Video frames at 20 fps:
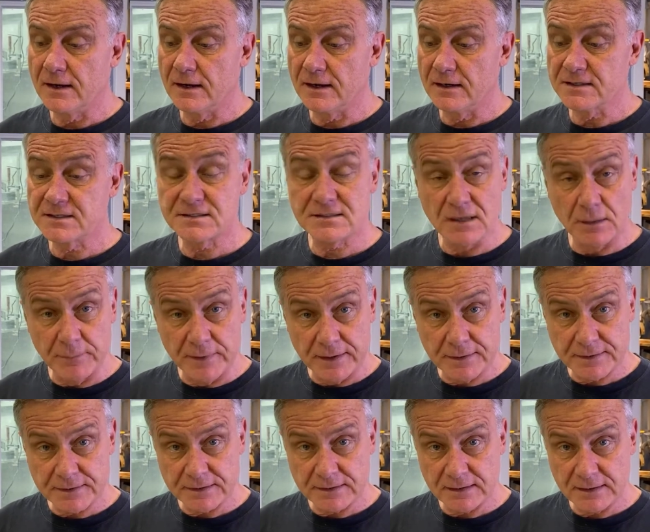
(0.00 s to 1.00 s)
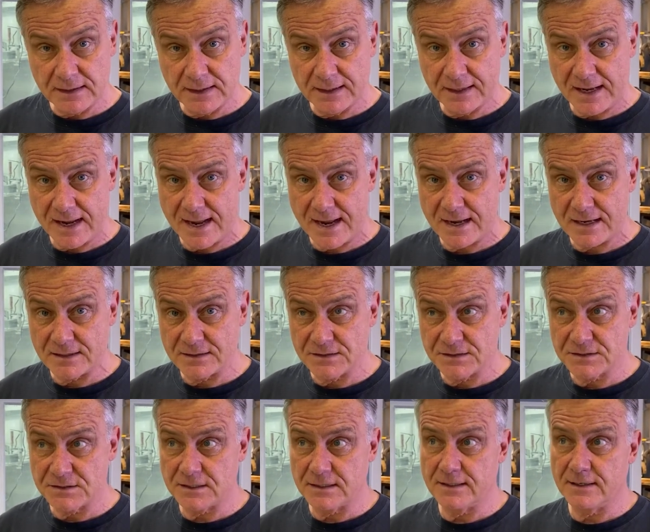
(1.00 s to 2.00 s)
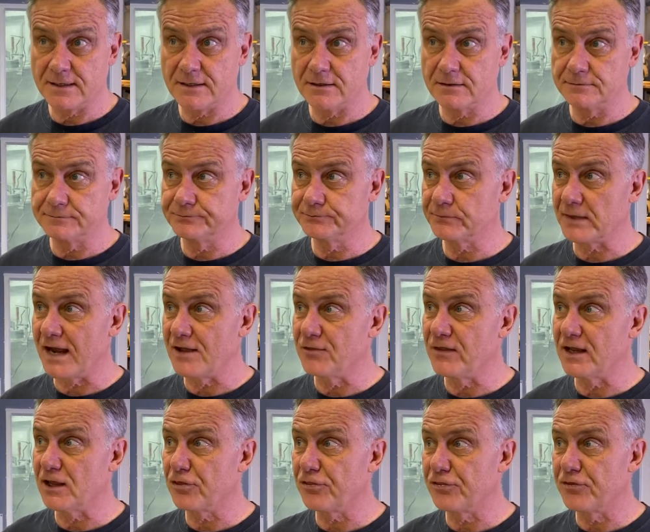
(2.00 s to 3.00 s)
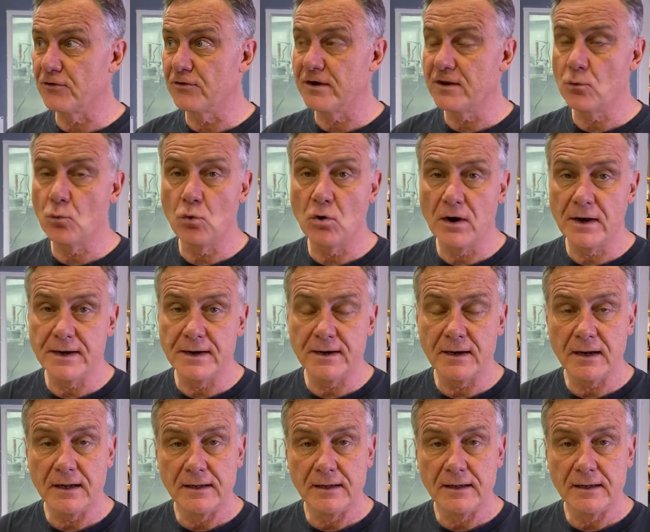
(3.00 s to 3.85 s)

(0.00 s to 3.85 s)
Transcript: Summit, it has, I think, 31